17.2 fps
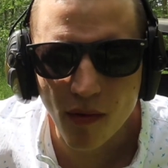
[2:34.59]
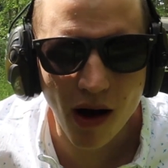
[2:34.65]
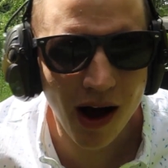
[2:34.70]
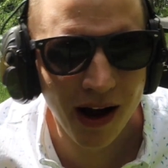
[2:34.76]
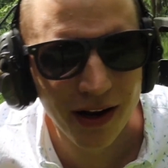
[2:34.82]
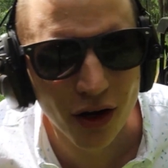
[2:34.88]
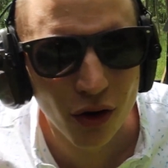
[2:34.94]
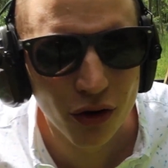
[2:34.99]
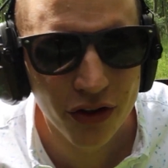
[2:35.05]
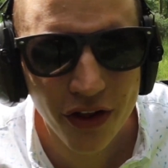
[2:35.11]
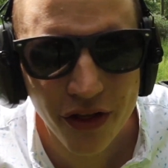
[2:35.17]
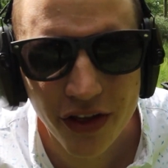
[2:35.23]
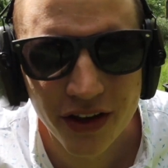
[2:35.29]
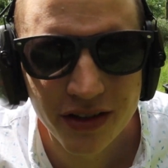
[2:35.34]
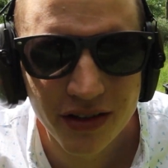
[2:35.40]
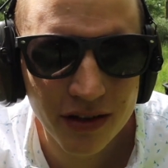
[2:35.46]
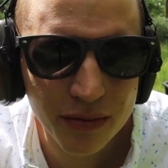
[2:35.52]
I know that
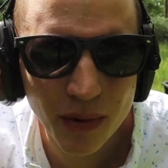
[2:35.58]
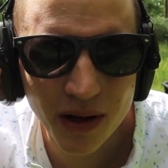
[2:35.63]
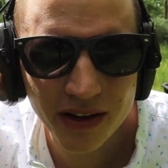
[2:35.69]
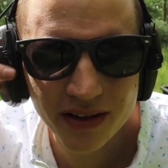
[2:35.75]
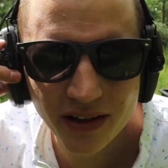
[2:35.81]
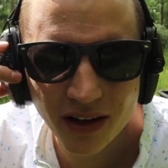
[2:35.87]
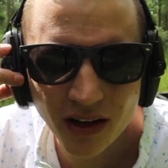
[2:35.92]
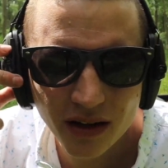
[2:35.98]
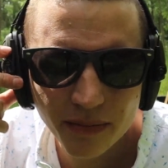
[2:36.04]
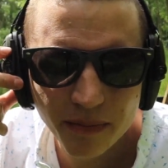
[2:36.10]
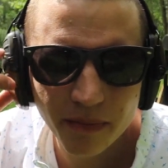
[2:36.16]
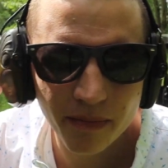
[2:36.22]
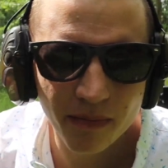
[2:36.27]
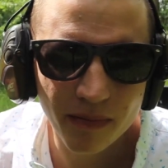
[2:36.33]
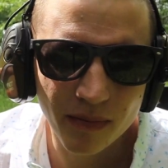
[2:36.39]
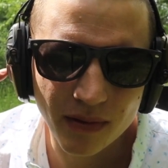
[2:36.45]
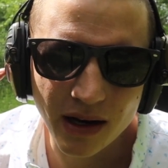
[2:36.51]
this is messed up.
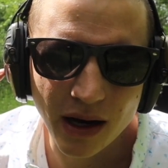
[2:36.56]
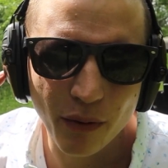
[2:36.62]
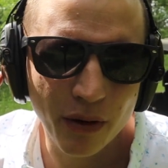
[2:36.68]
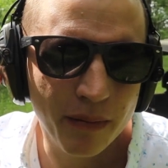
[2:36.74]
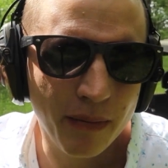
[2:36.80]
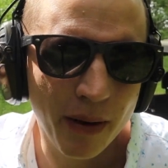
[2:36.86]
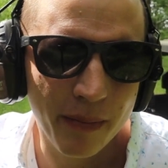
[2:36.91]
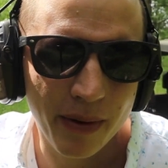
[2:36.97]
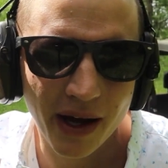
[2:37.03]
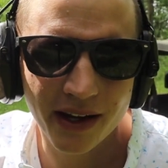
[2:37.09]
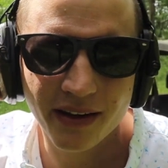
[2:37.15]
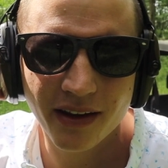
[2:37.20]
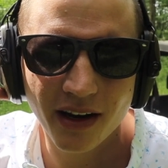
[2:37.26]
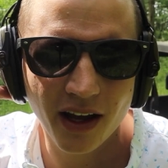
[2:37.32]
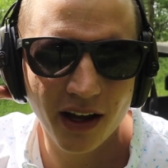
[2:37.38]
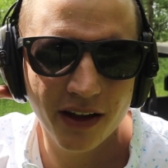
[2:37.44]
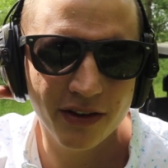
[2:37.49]
I went in my bag
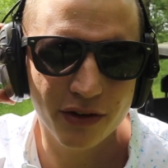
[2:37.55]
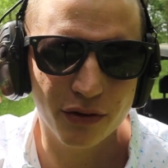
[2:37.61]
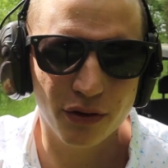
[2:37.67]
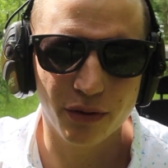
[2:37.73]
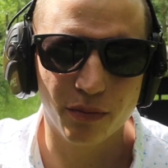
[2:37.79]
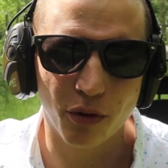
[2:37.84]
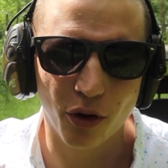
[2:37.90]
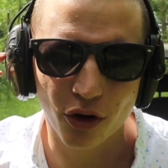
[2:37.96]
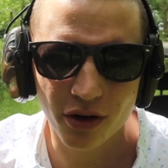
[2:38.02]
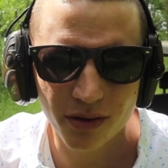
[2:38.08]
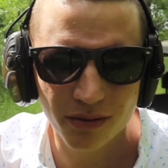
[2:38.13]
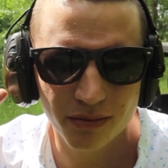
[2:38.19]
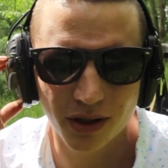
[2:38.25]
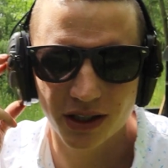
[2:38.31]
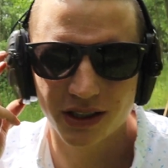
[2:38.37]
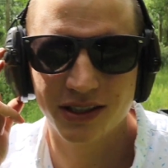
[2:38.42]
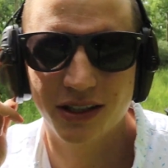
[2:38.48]
today and this was broken,
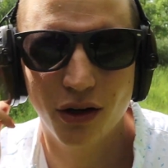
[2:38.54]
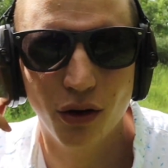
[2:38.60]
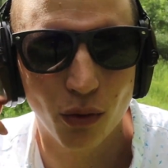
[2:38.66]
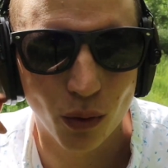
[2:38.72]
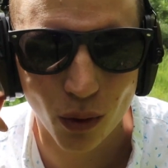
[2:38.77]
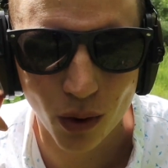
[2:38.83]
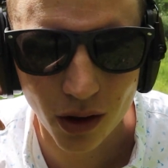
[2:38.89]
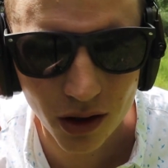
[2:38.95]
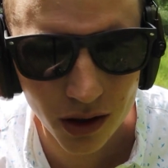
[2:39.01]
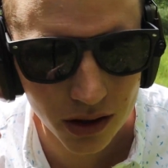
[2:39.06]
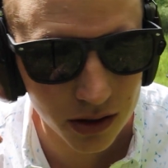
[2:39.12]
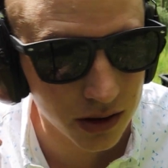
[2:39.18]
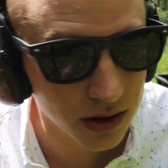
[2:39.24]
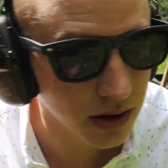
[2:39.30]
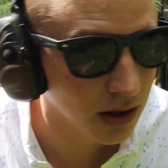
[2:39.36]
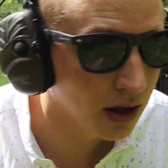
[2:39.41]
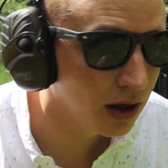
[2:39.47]
but it still
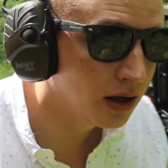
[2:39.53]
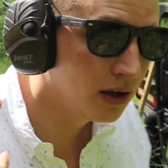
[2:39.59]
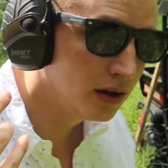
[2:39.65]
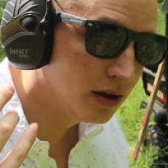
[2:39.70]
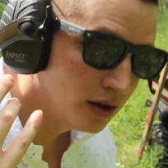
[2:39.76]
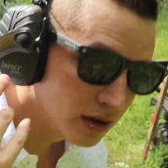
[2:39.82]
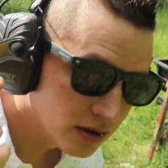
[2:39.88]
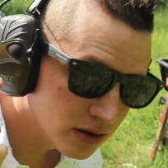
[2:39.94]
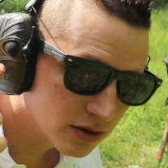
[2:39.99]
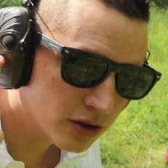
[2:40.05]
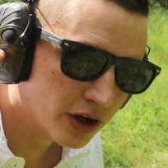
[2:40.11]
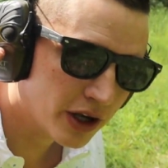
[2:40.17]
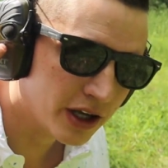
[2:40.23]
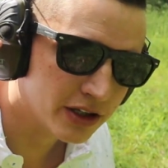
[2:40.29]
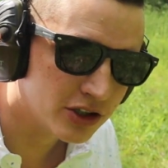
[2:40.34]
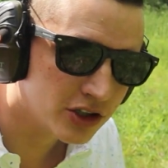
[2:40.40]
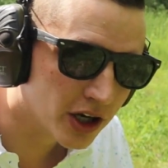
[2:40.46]
works. So
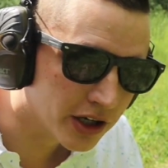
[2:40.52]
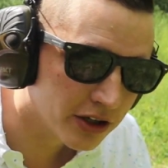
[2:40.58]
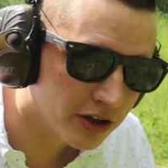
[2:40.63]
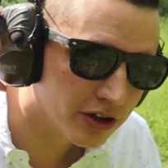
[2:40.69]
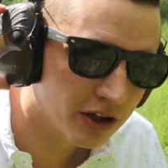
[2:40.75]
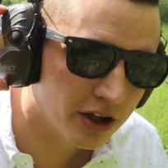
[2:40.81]
hey, check your